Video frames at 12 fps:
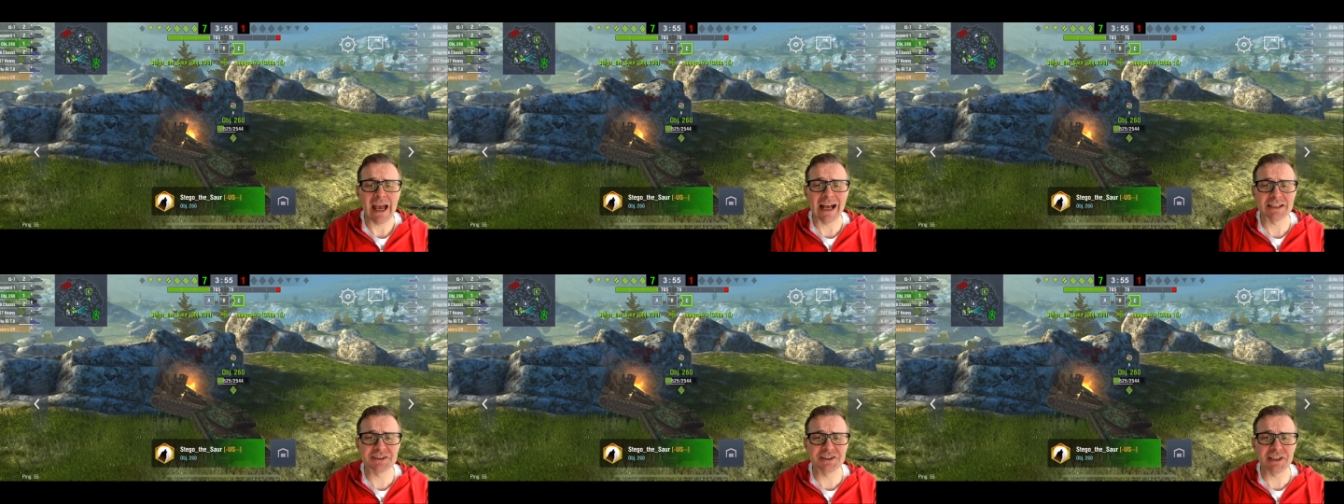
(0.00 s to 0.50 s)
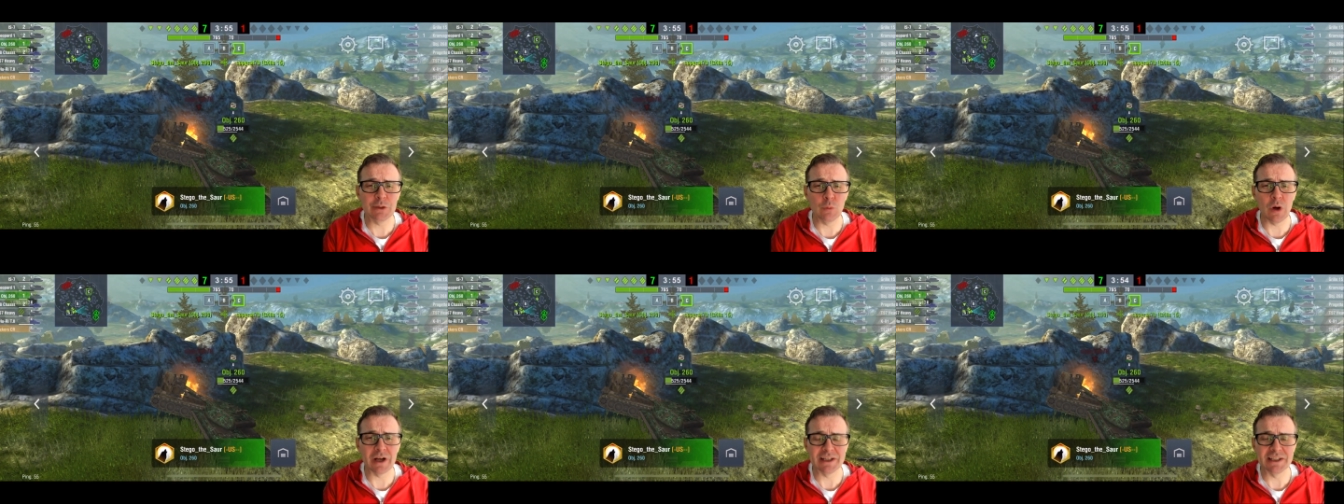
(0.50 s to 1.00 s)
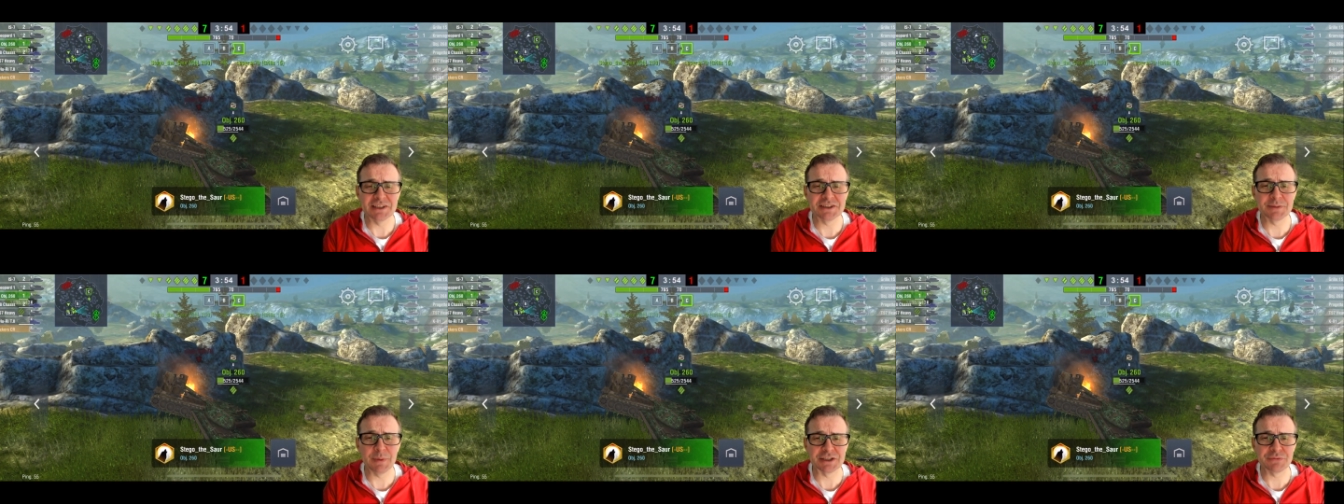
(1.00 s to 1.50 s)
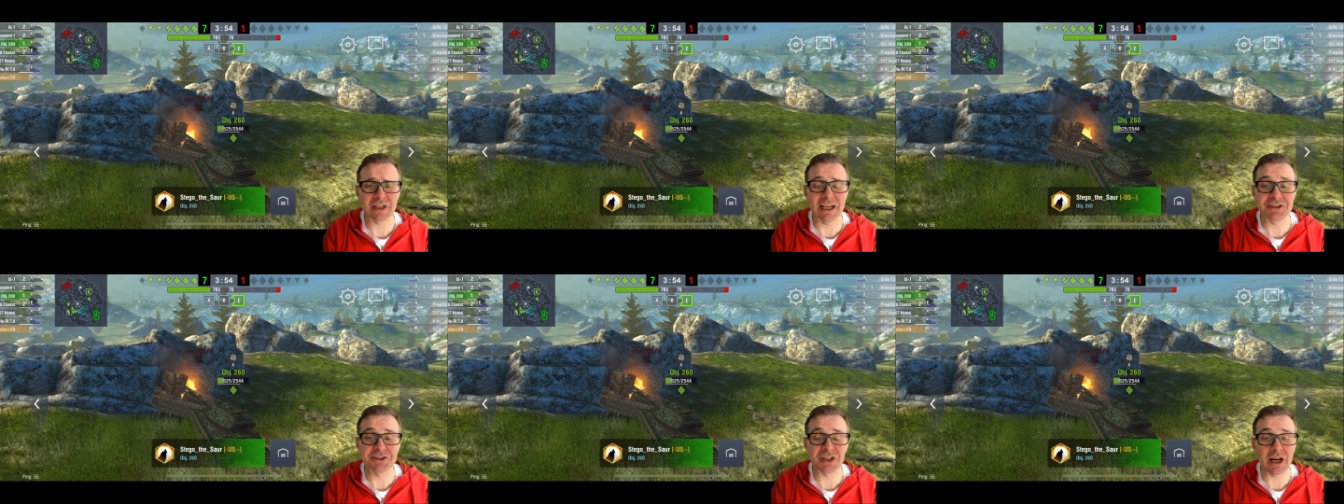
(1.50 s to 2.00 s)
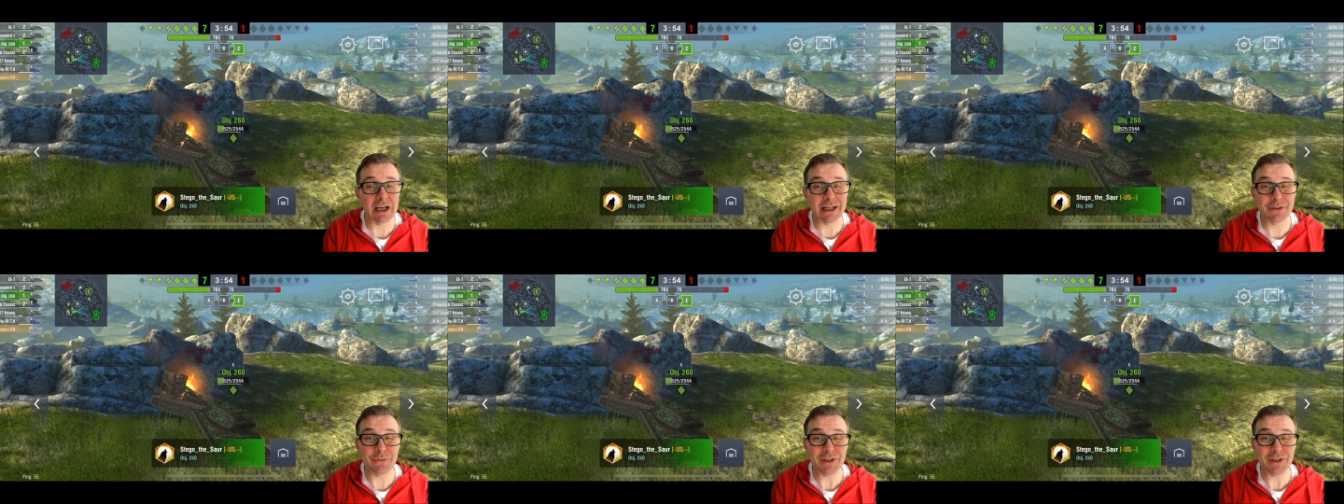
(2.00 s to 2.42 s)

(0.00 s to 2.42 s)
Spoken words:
and see what its specifications are and